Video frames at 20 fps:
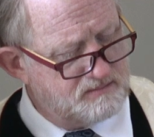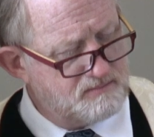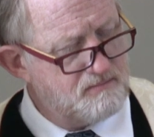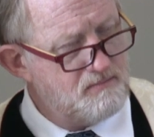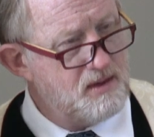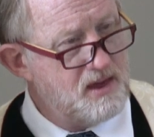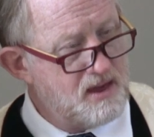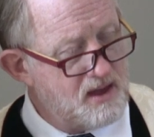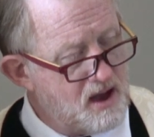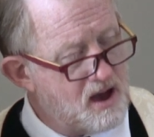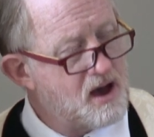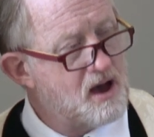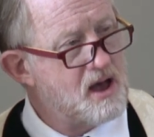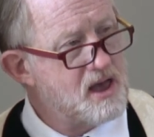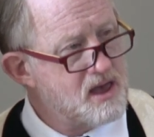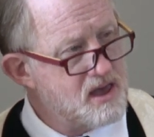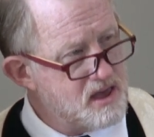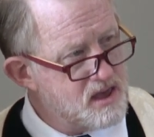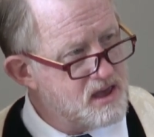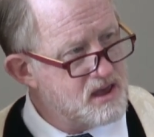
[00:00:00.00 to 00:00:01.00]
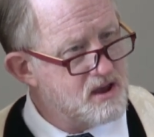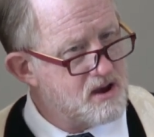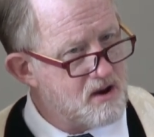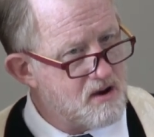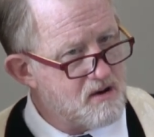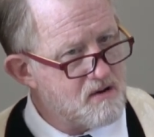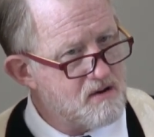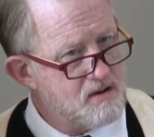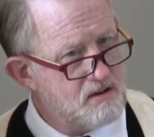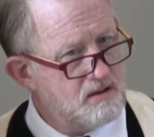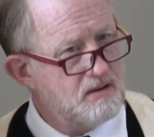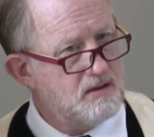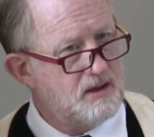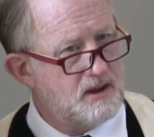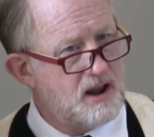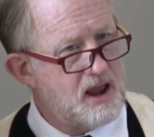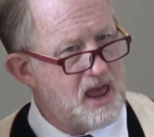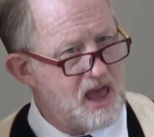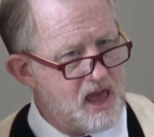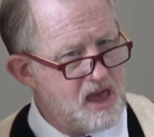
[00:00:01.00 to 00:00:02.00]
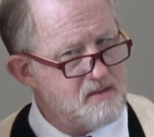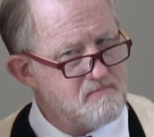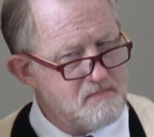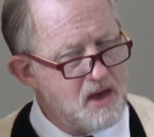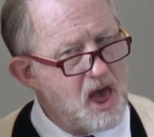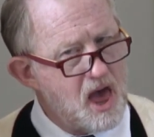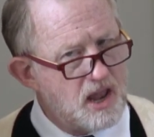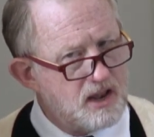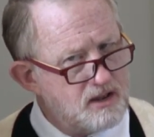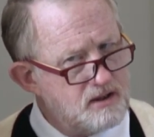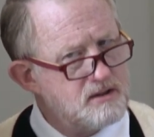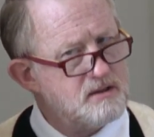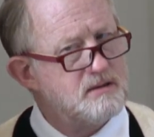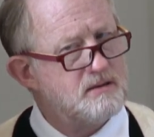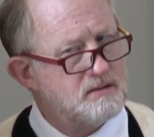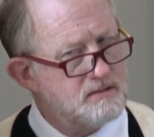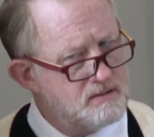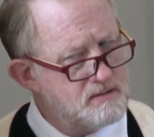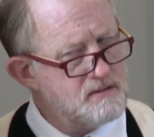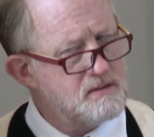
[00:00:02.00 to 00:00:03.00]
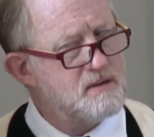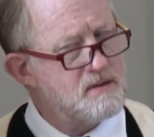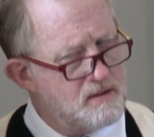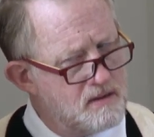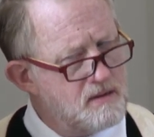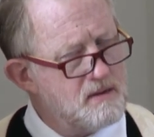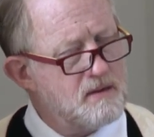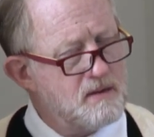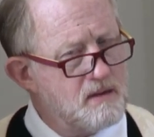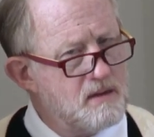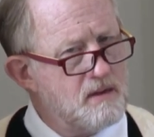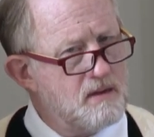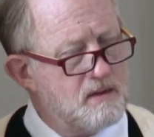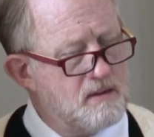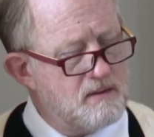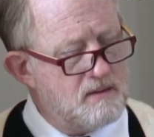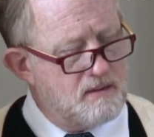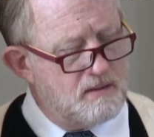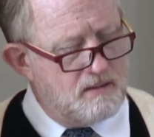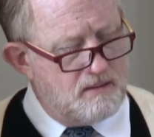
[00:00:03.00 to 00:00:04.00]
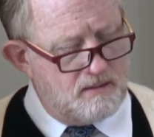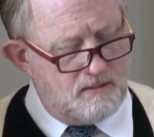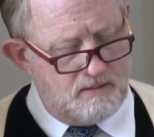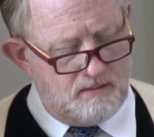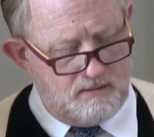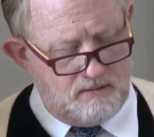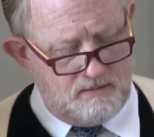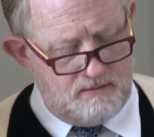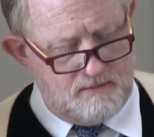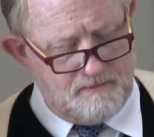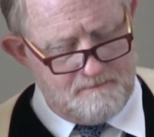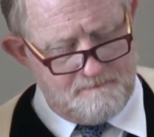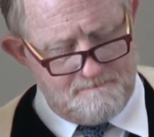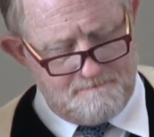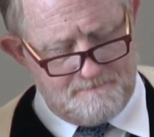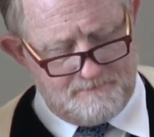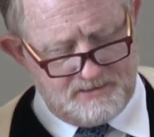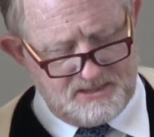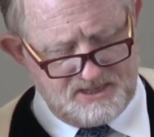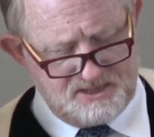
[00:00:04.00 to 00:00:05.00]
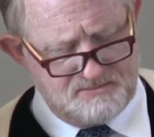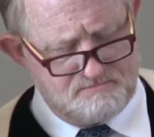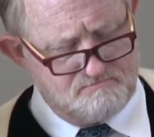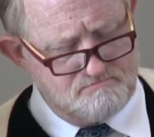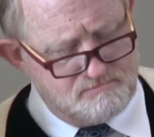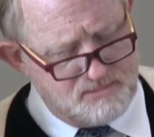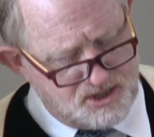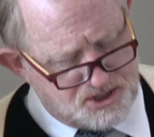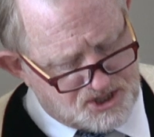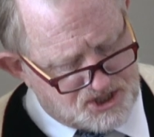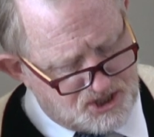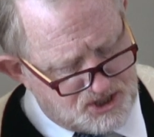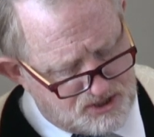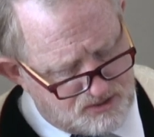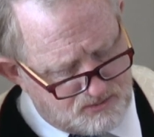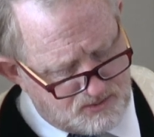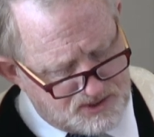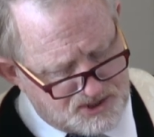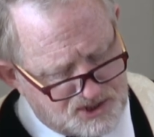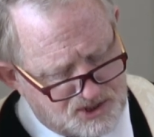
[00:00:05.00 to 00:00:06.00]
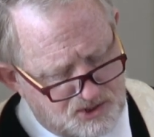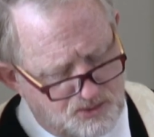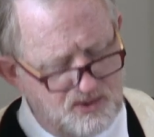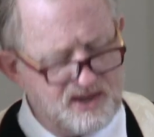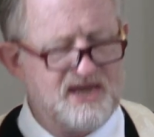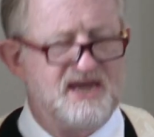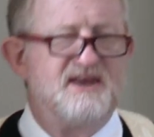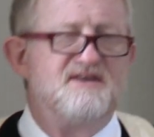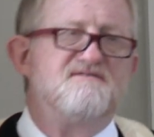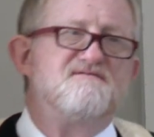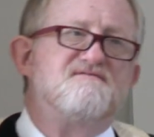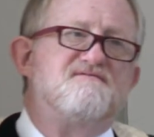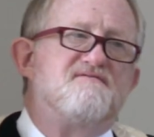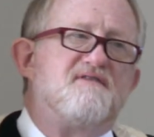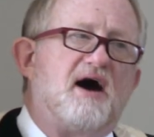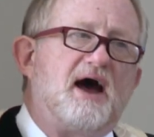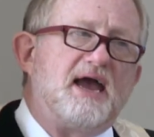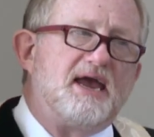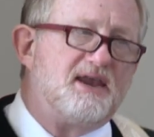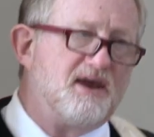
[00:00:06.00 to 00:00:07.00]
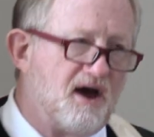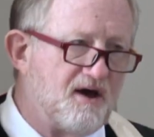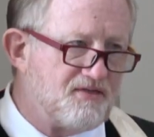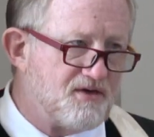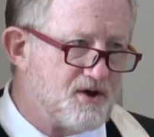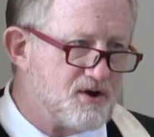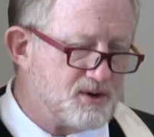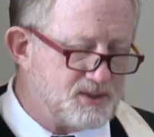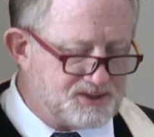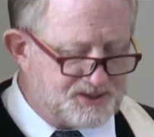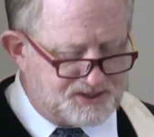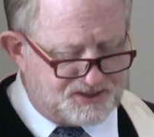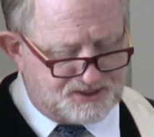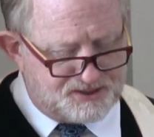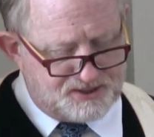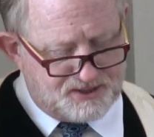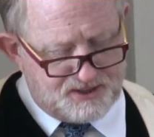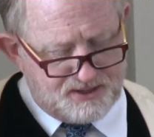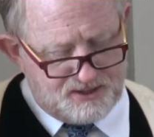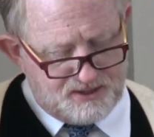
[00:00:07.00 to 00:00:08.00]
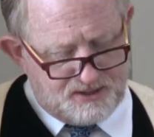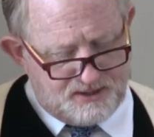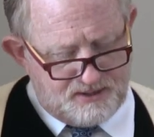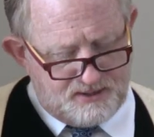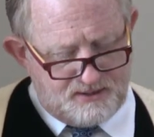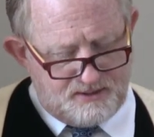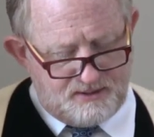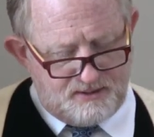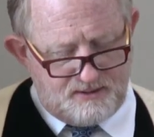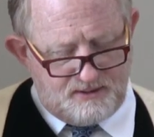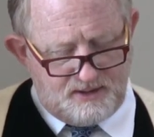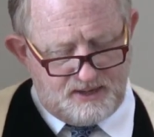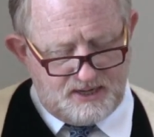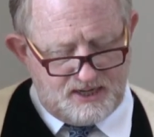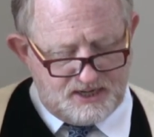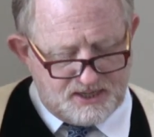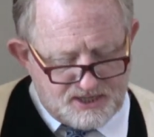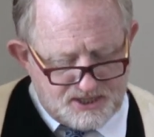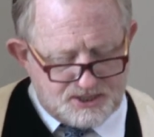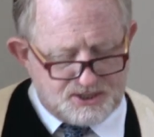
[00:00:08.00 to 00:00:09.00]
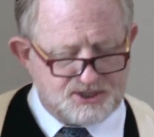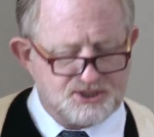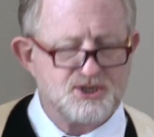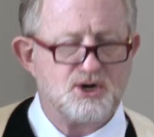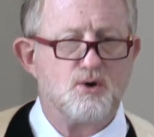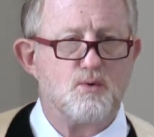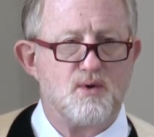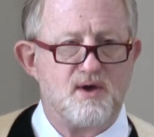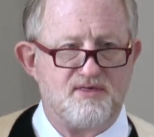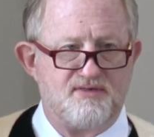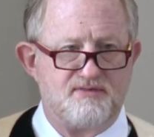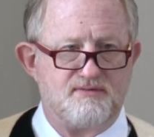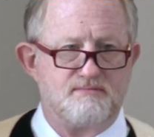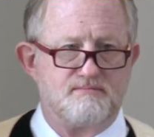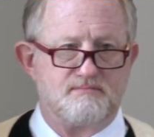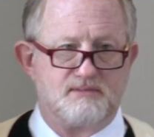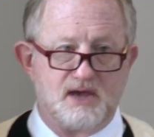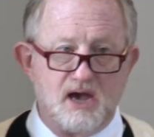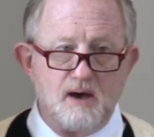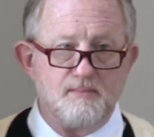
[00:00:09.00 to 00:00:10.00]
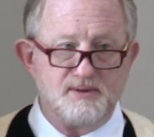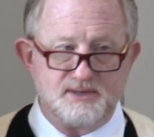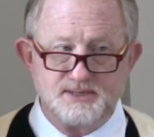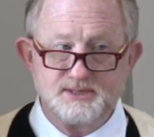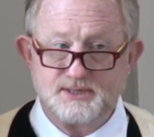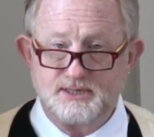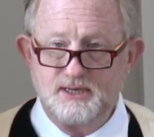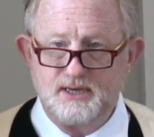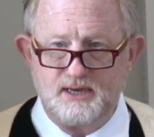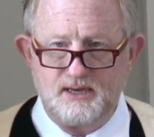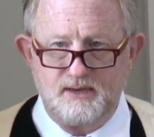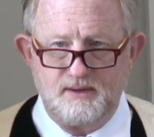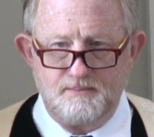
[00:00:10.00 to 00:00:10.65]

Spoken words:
May I hear an amen. Amen. His mission was to invite others, and he did so with "come and see."